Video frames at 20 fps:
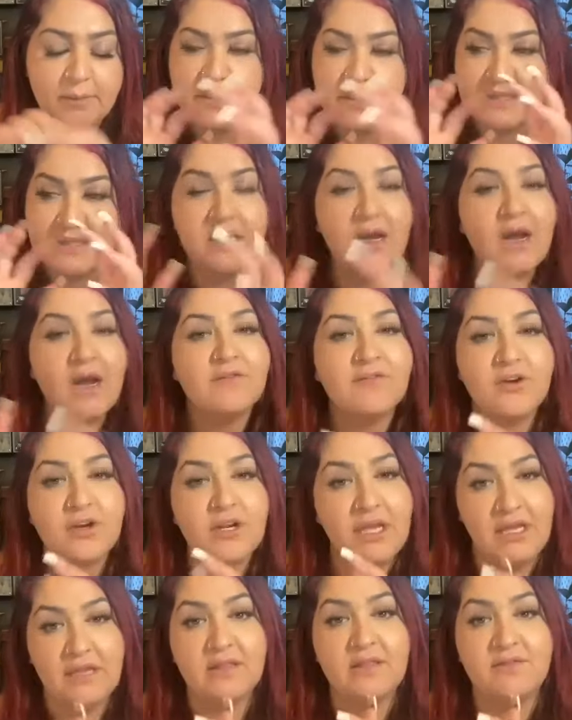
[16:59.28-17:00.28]
that's
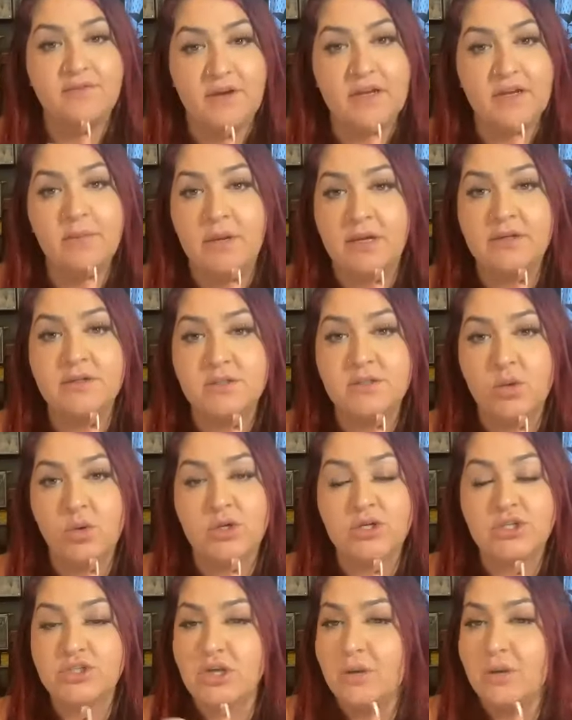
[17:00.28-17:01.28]
covered in the fundamentals
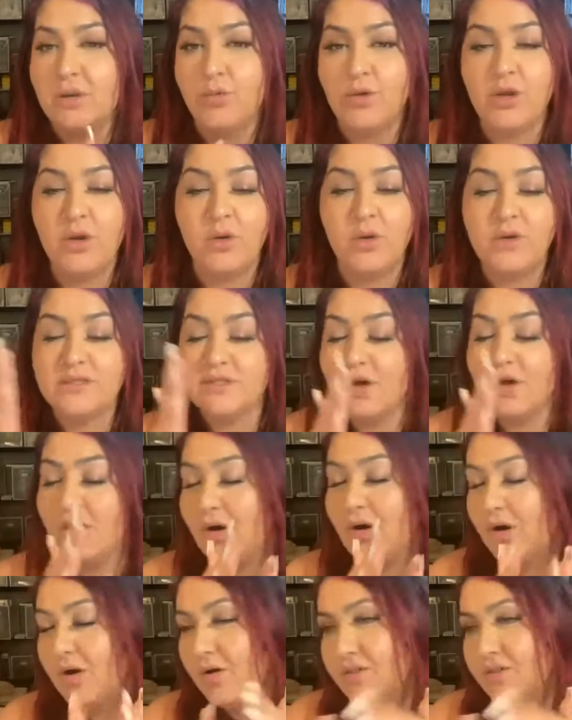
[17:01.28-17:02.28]
course shop. We go into
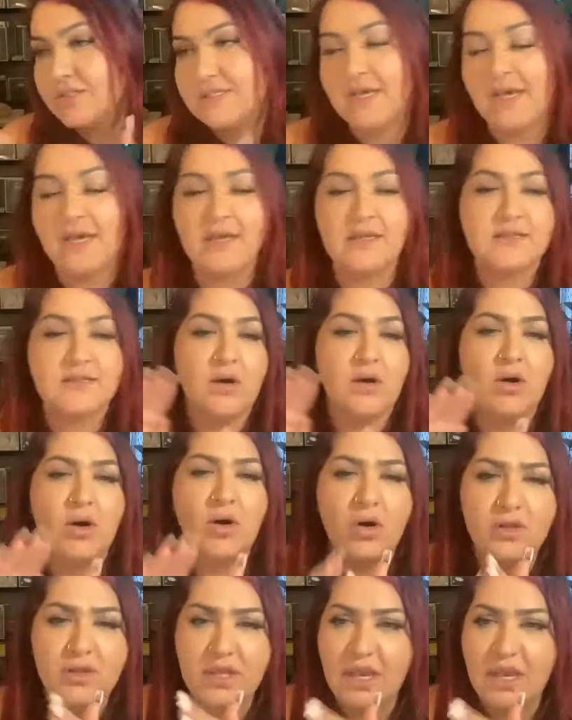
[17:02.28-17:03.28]
all the science,
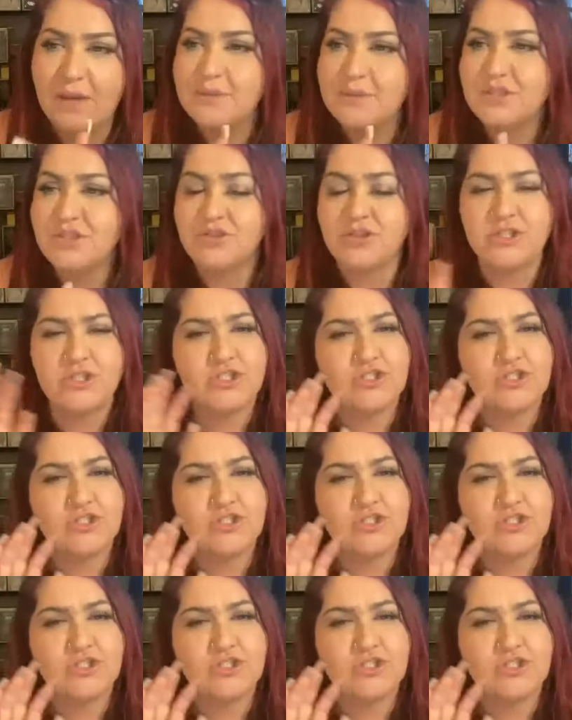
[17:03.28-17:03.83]
all the chemistry,